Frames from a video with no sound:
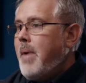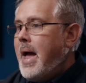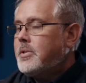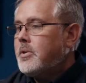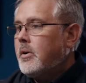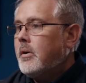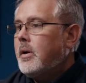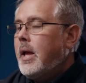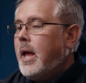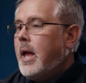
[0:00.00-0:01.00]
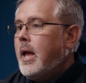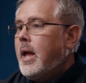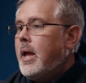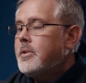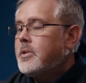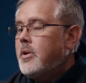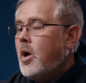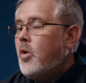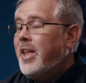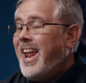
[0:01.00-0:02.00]
master is the
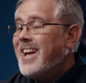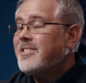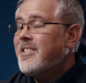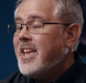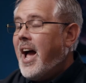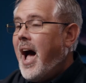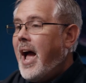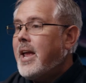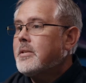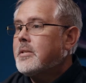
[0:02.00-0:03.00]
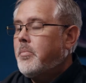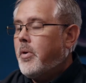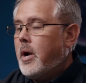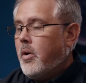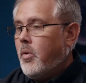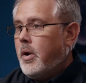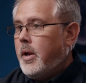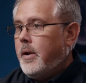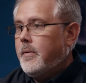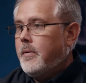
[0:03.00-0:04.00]
node that has the highest priority.